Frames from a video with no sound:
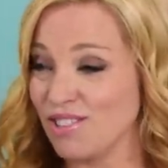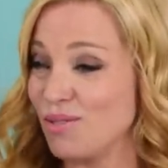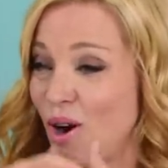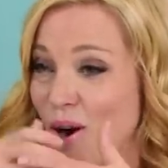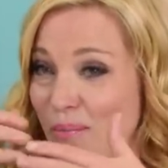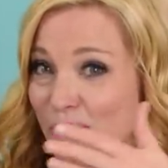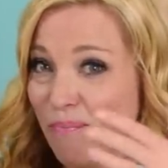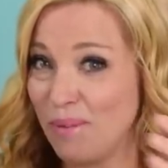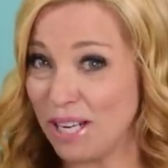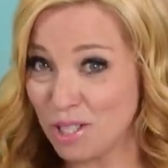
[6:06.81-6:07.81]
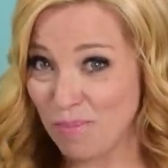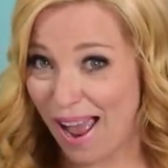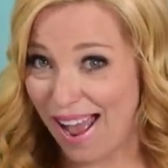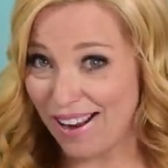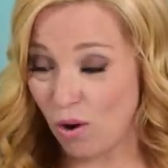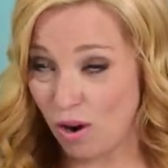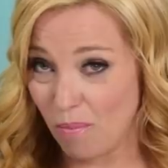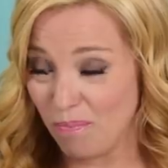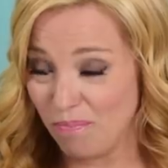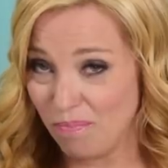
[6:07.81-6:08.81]
So our beach bag or
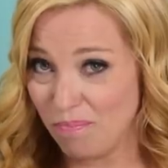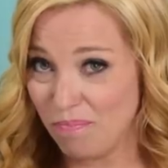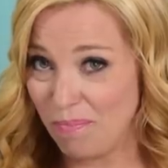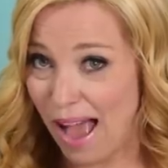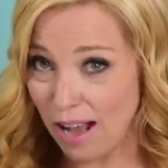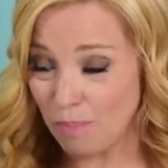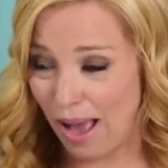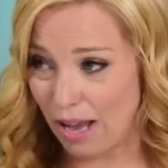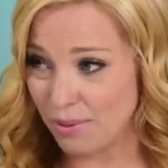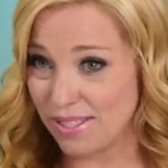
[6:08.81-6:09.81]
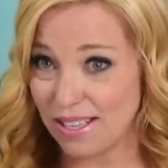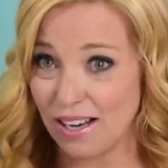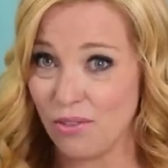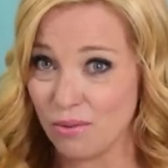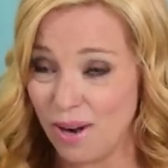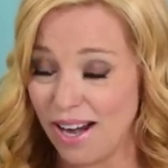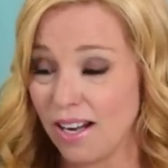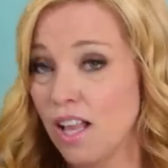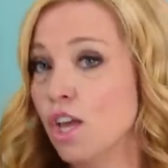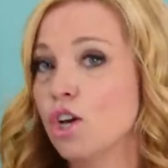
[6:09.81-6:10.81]
our backpack was sitting out in the rain,